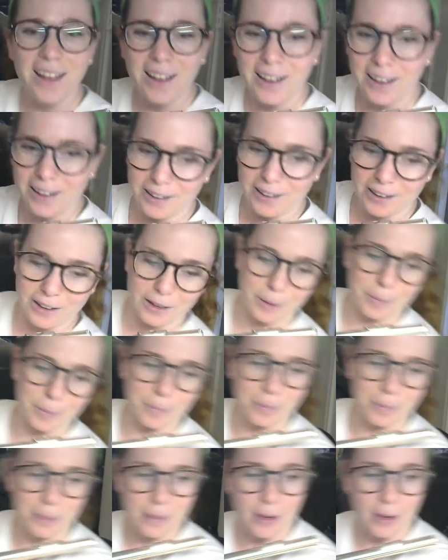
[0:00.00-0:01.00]

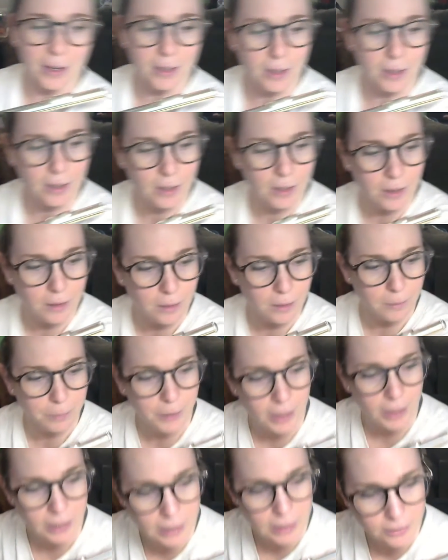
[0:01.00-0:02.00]
I can
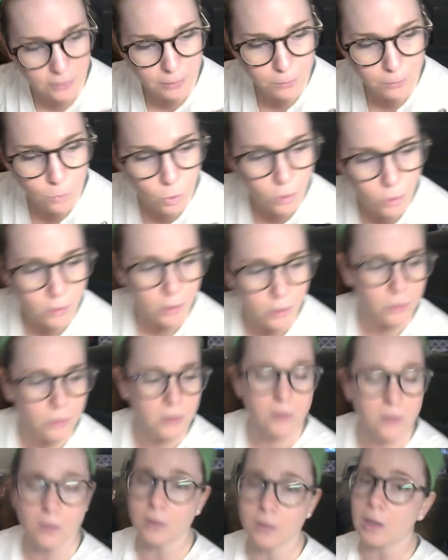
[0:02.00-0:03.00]
play even more
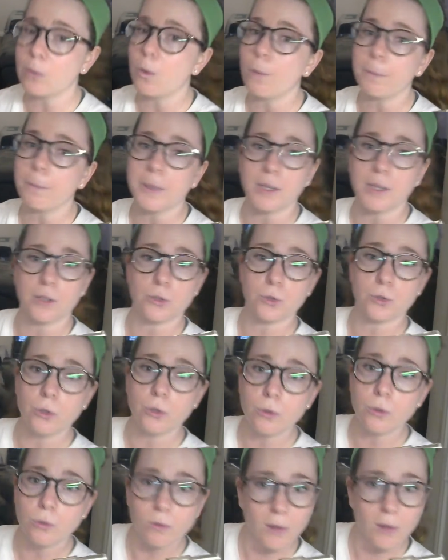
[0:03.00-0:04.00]
notes. They won't be in
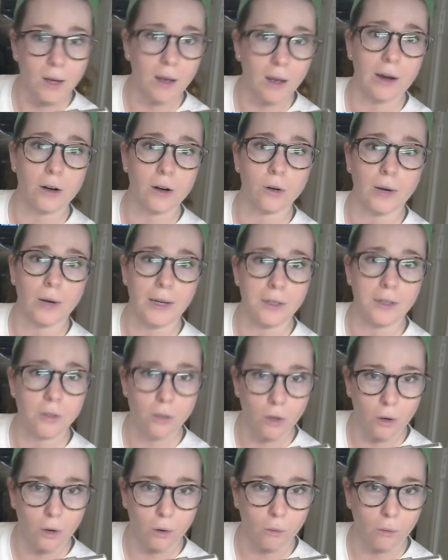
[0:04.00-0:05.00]
tune the higher I
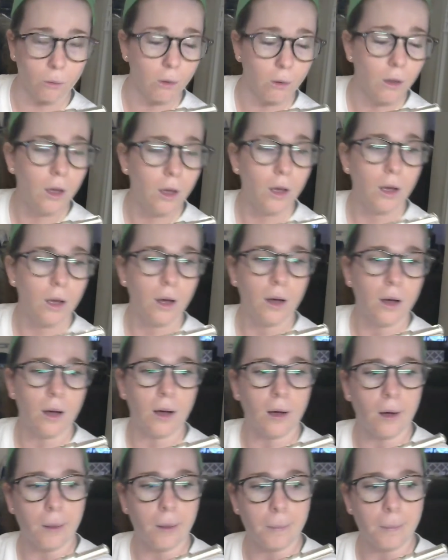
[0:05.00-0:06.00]
go
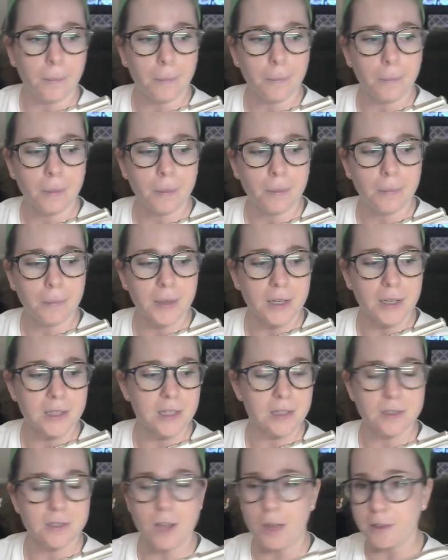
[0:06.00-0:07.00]
because
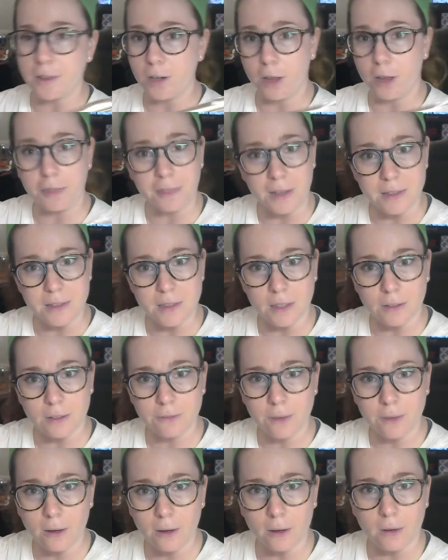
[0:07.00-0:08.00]
it's not the authentic
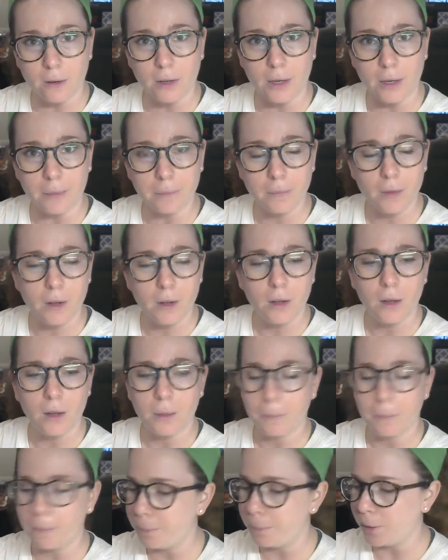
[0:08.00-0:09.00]
fingering,
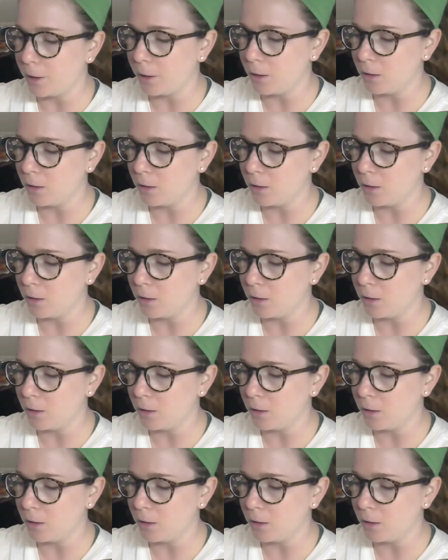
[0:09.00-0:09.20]
but